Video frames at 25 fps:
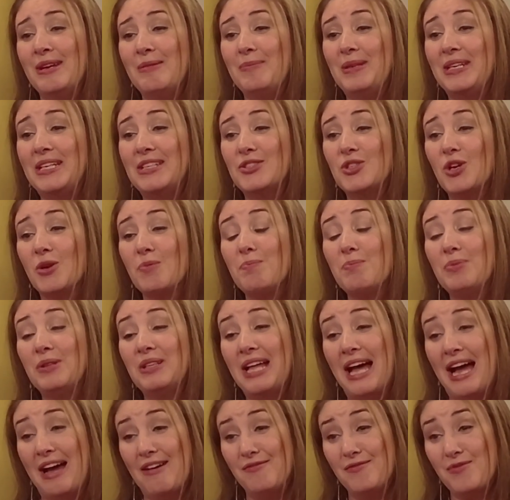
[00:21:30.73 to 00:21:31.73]
because our
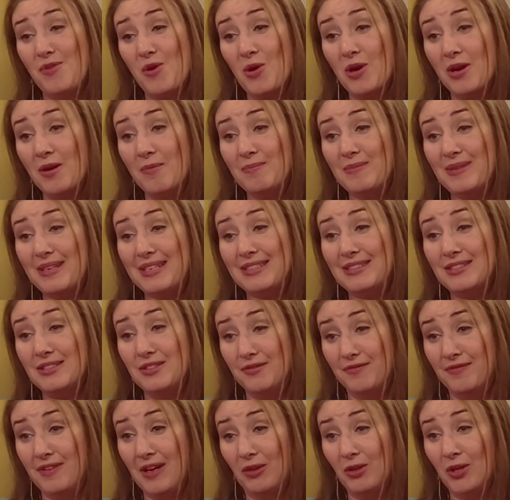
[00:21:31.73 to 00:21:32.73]
platform is
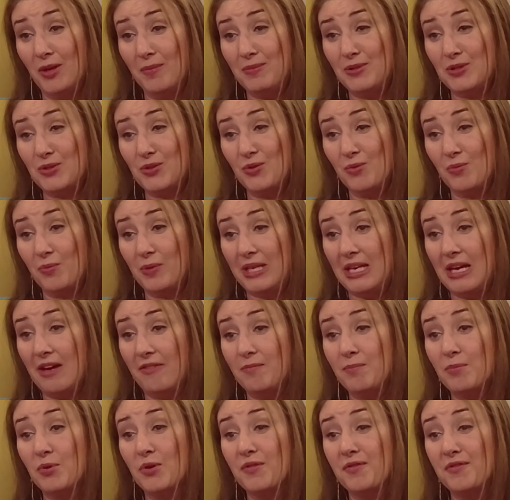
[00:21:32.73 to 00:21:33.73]
developed so that we
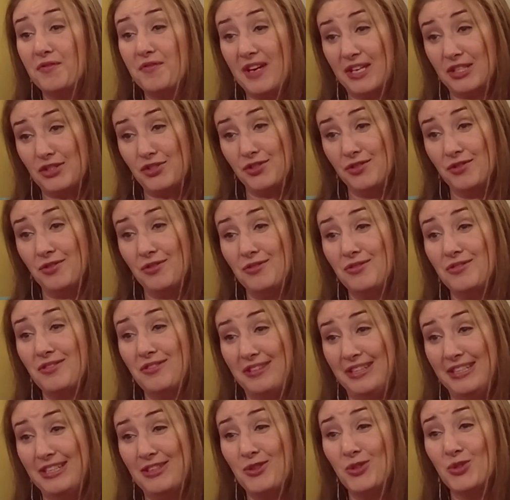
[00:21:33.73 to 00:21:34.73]
have professional
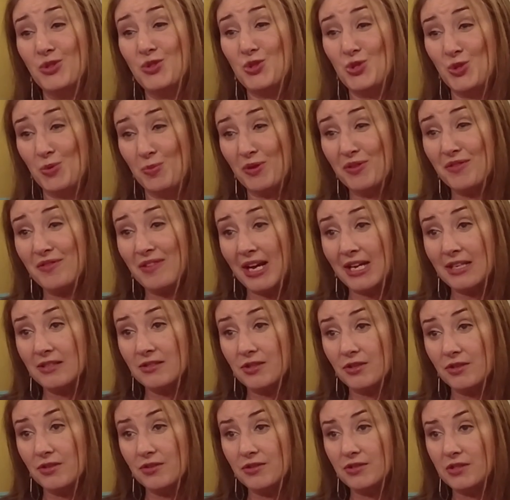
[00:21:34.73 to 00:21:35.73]
clinical
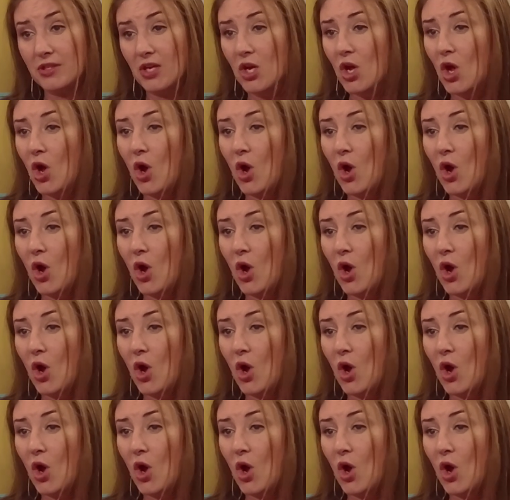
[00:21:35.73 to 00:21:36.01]
supervisors